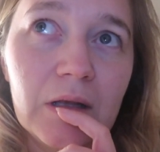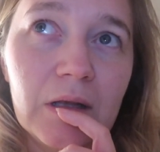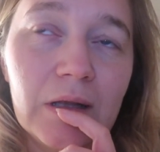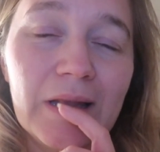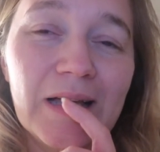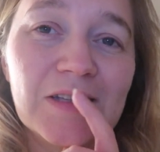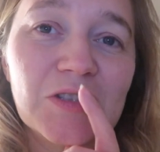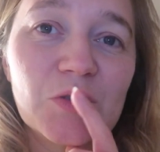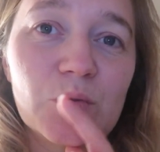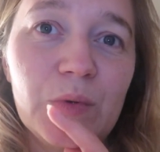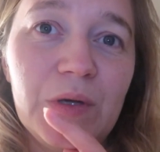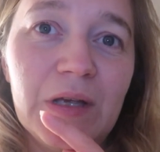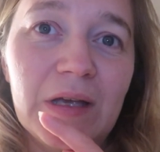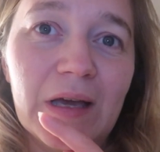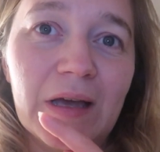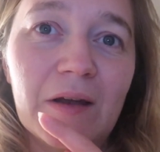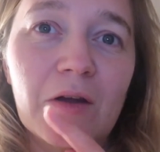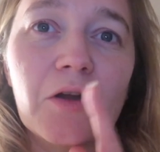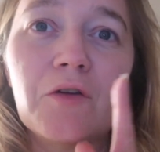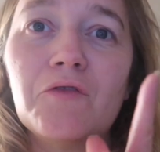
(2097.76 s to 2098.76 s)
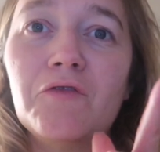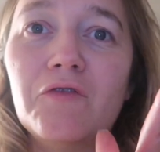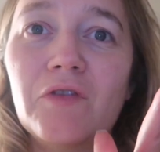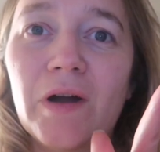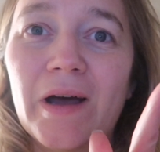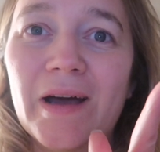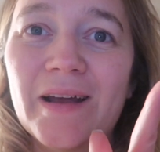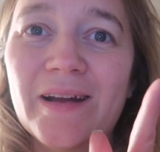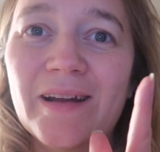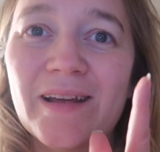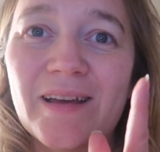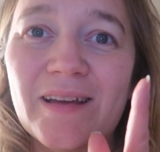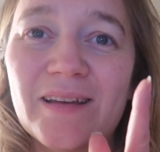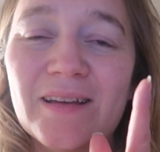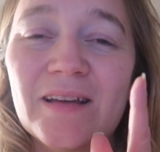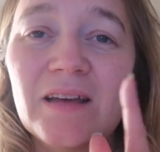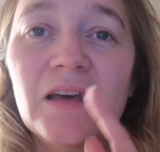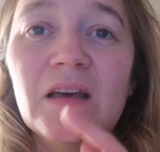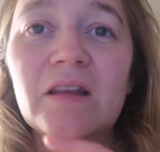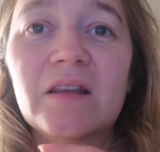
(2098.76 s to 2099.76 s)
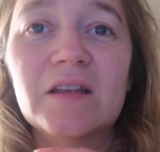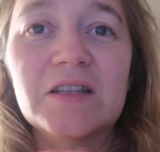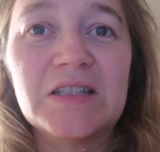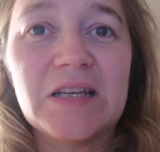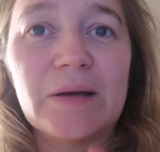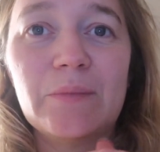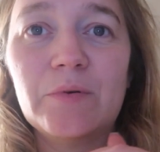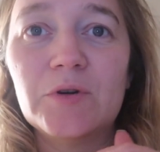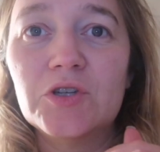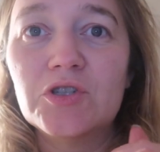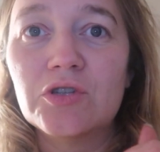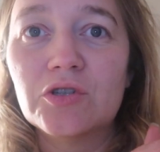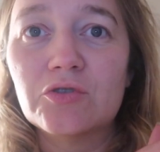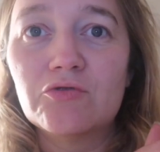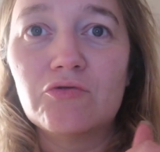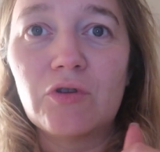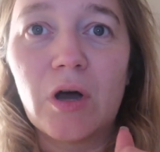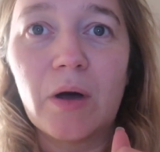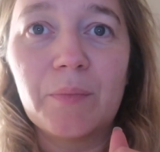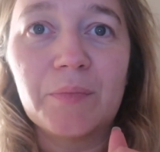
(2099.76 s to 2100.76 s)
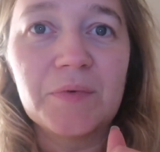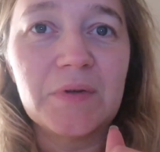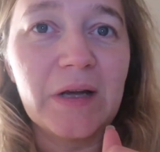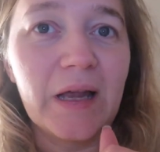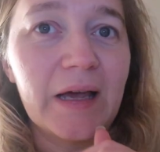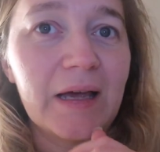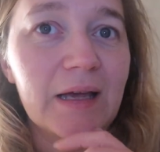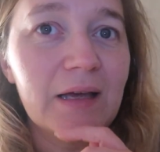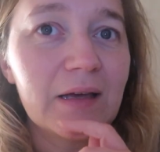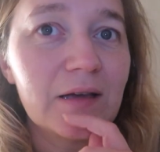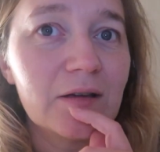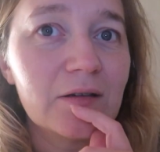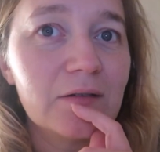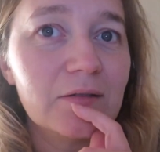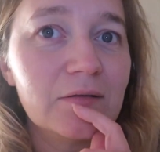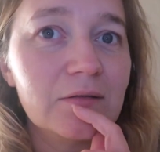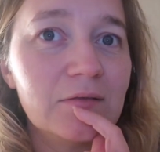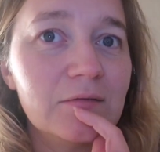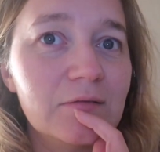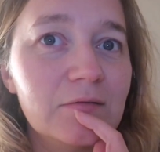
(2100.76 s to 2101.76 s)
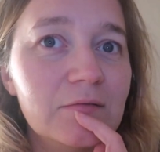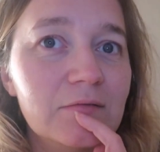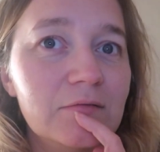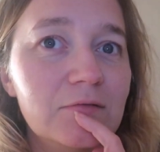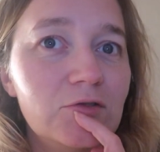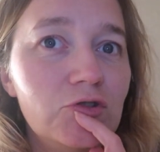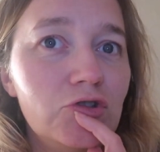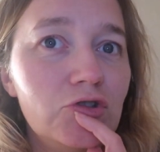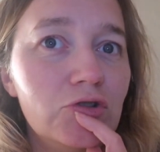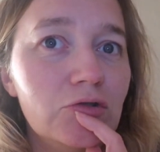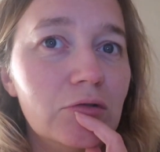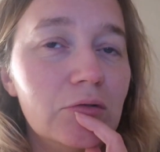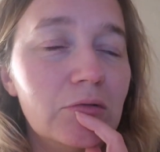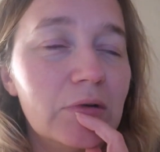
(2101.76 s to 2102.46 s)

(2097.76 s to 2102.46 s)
last weekend on Friday, the temperature dropped like to